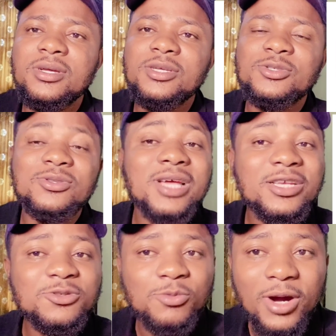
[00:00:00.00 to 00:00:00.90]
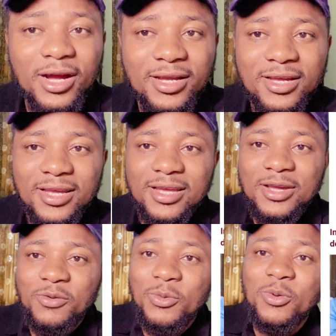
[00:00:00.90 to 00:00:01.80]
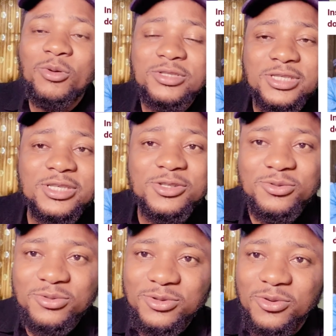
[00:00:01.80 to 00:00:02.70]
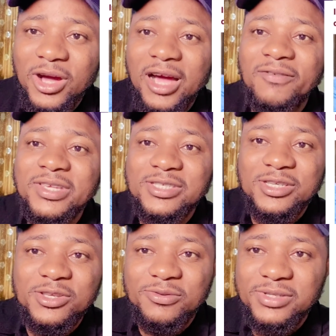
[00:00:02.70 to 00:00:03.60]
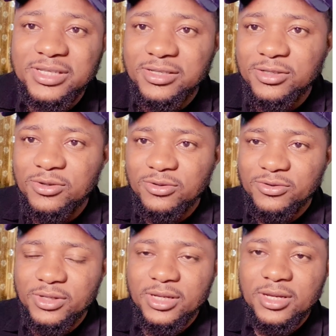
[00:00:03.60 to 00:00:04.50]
So that is why we will continue to have insecurity in this country.